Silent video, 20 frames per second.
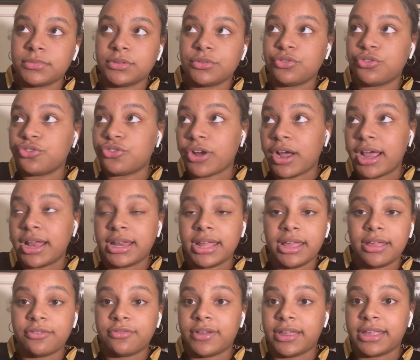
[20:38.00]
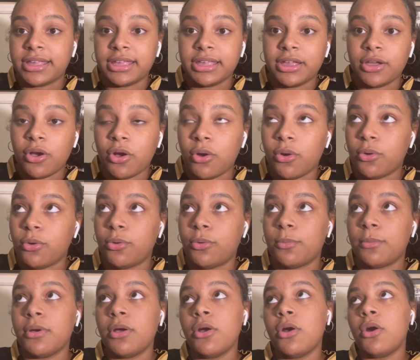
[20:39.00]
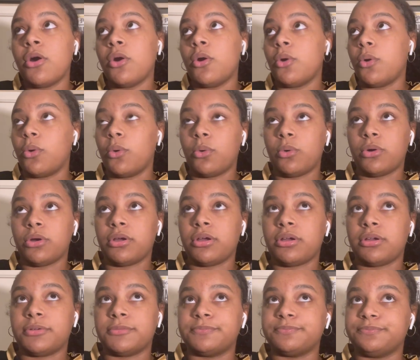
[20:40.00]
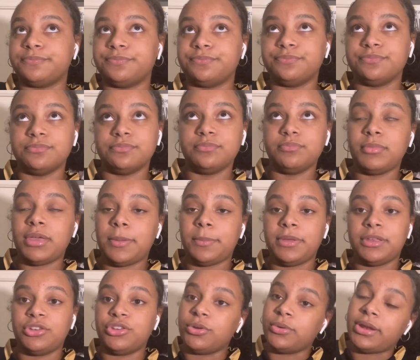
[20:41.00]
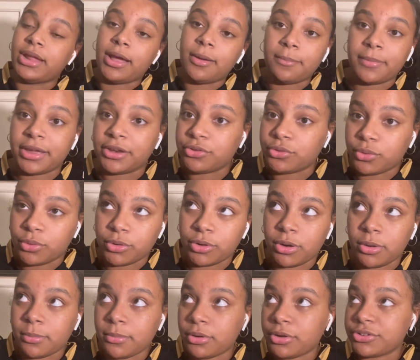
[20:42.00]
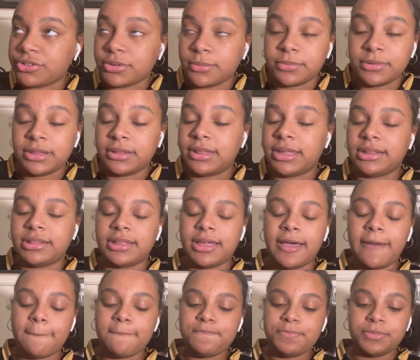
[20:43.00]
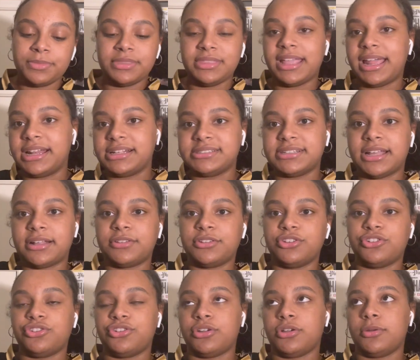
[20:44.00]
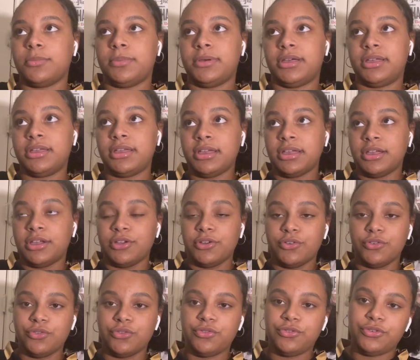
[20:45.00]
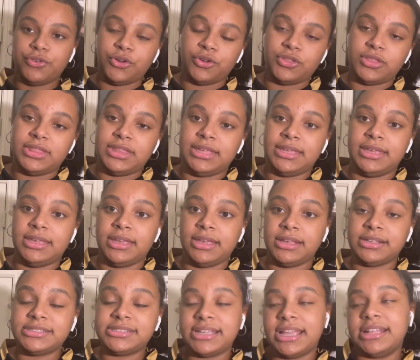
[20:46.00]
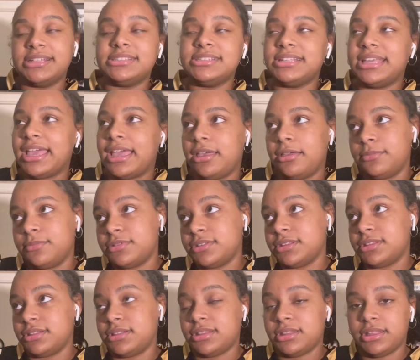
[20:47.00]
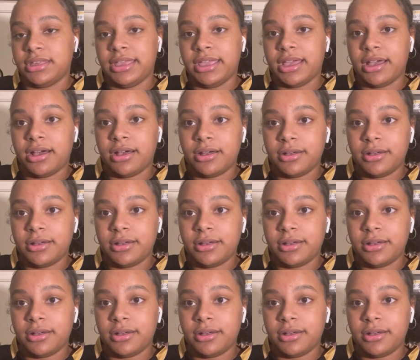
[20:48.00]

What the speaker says: Friday if I can get home, or maybe do it at my dorm or something like that. Not exactly sure, but for the Saints games and the